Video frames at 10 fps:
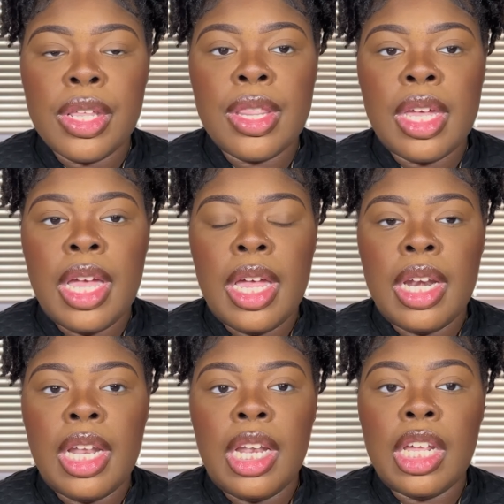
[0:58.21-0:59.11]
than
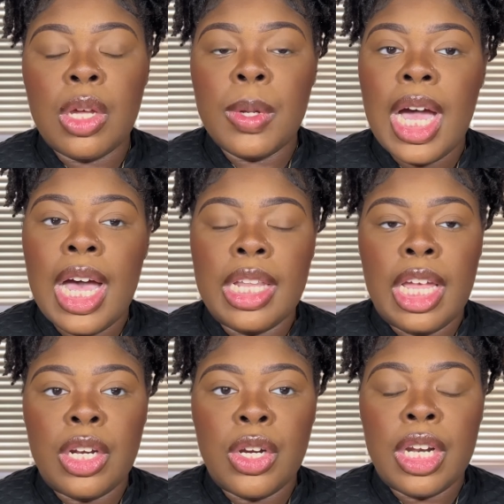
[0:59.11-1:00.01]
liquid
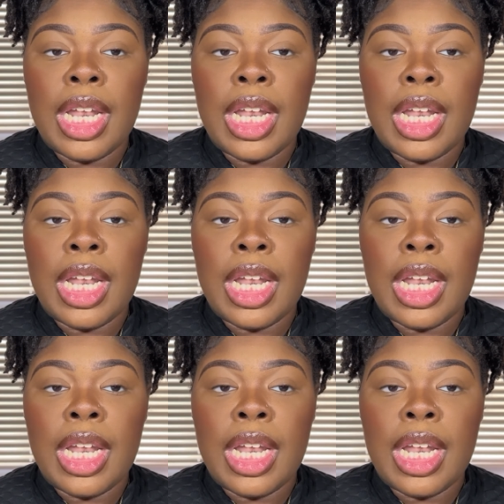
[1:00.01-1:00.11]
eyeliner.